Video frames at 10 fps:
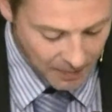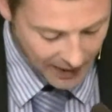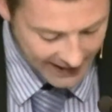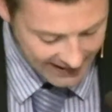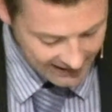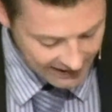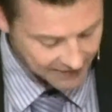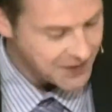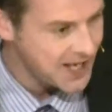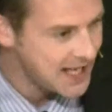but he
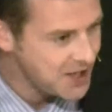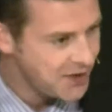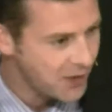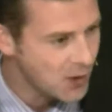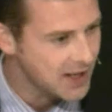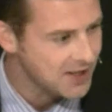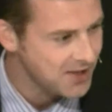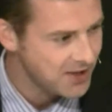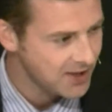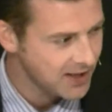lifts his
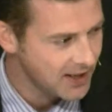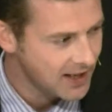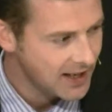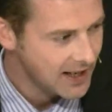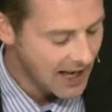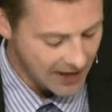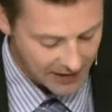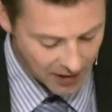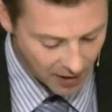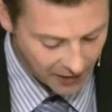voice and
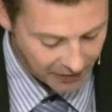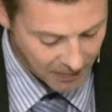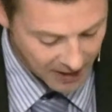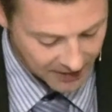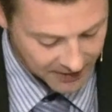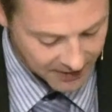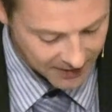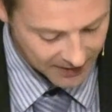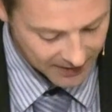the earth melts.